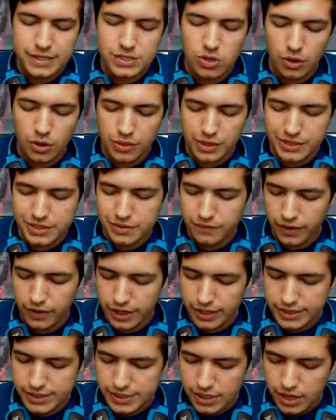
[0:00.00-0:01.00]
this on this
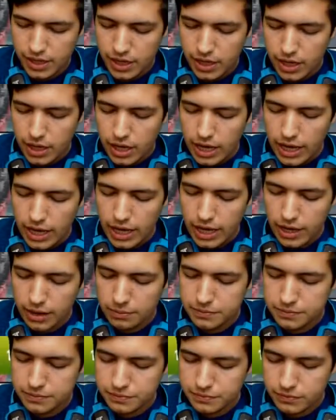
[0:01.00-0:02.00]
device.
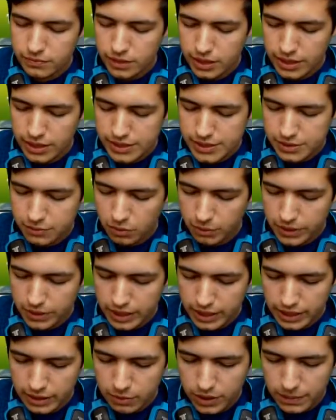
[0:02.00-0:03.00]
Let's see what we
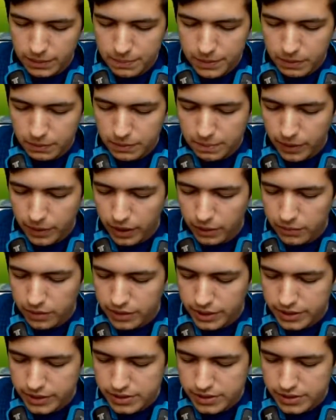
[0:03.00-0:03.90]
can... Can we buy one of